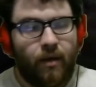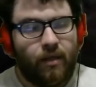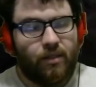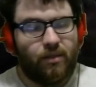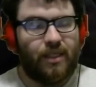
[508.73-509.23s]

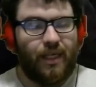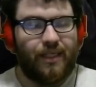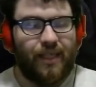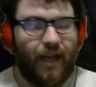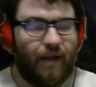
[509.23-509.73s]
So it's nice
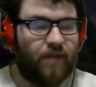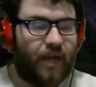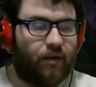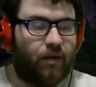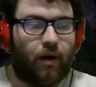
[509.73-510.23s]
to have
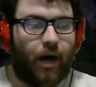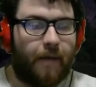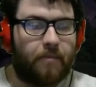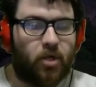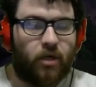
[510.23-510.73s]
that little
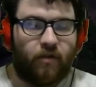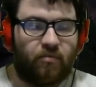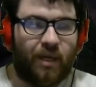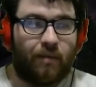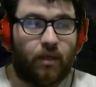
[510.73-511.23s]
option of
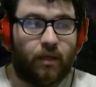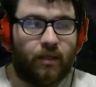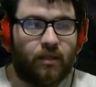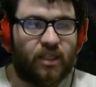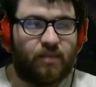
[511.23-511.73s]
being able to
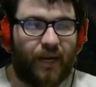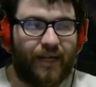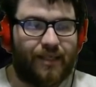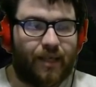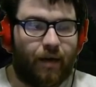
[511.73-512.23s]

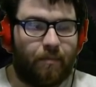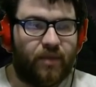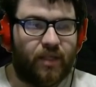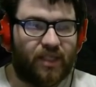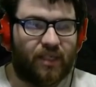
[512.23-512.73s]
spice up
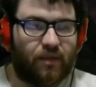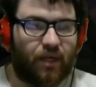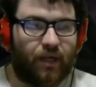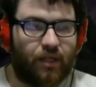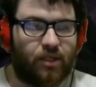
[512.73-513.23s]
the single
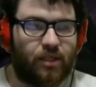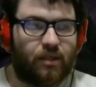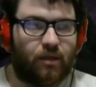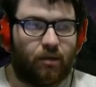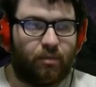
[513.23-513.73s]
target just a
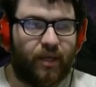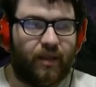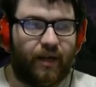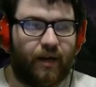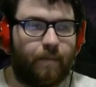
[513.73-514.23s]
little bit
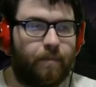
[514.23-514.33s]
there.